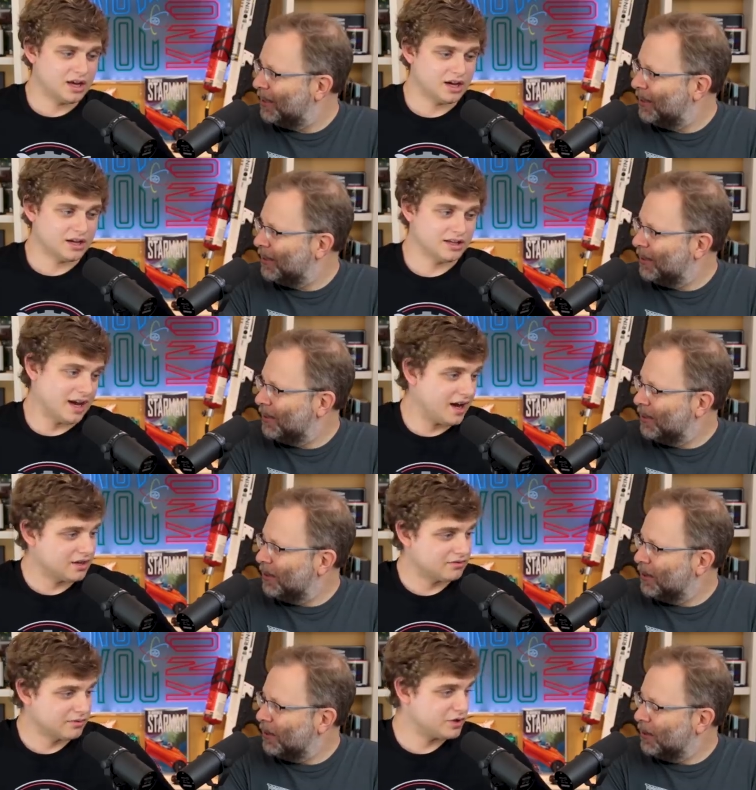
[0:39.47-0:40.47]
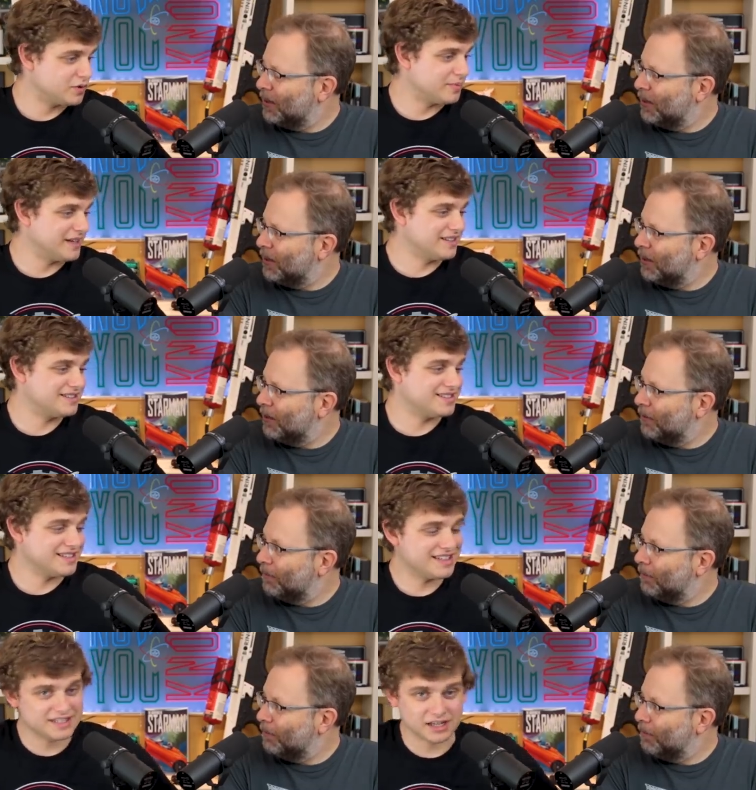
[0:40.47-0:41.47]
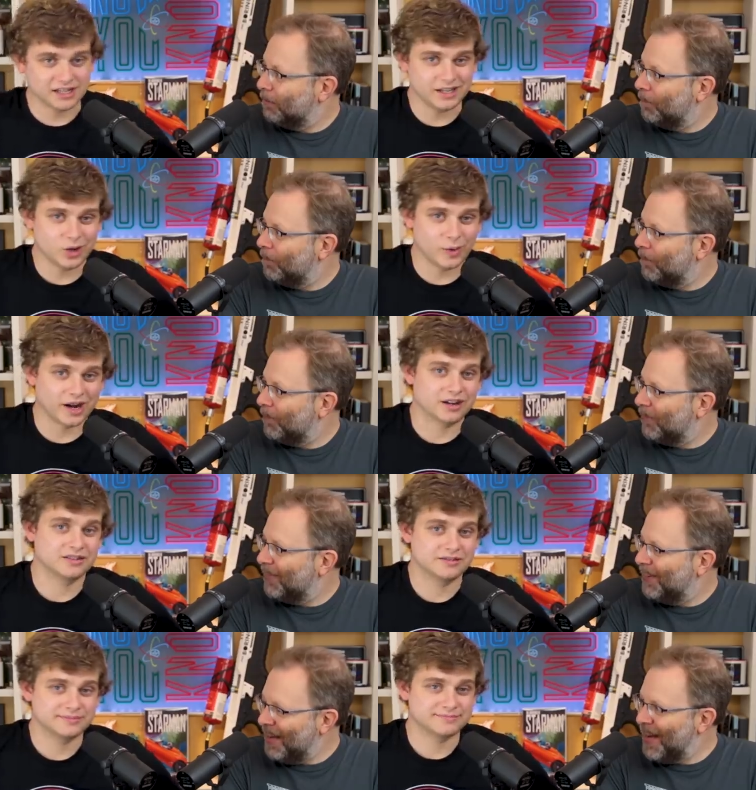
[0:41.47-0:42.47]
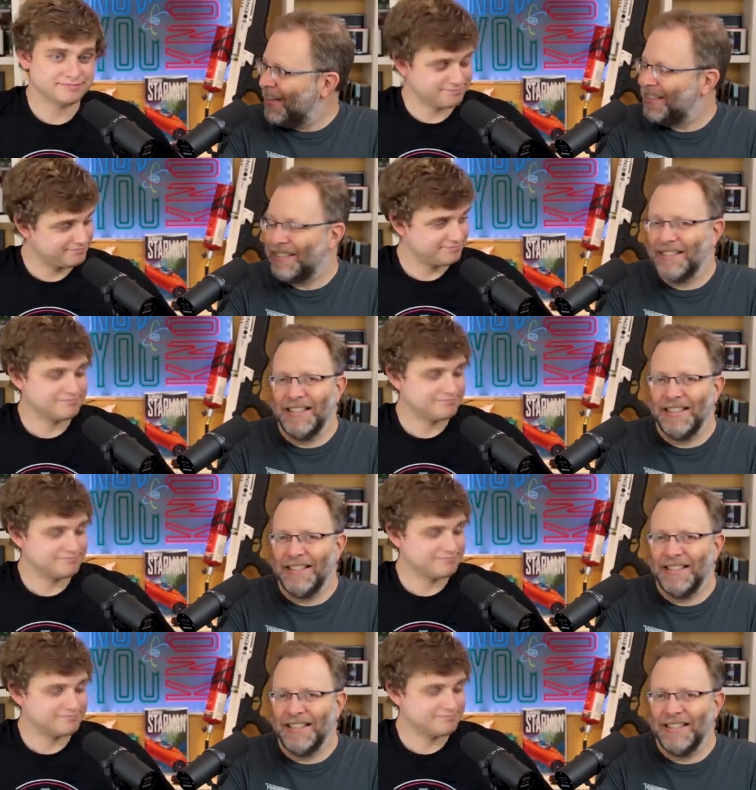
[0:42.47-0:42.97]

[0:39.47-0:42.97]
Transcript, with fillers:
Speaker 1: Uh, yeah, Rich Rebuilds is on ecowear. Nice.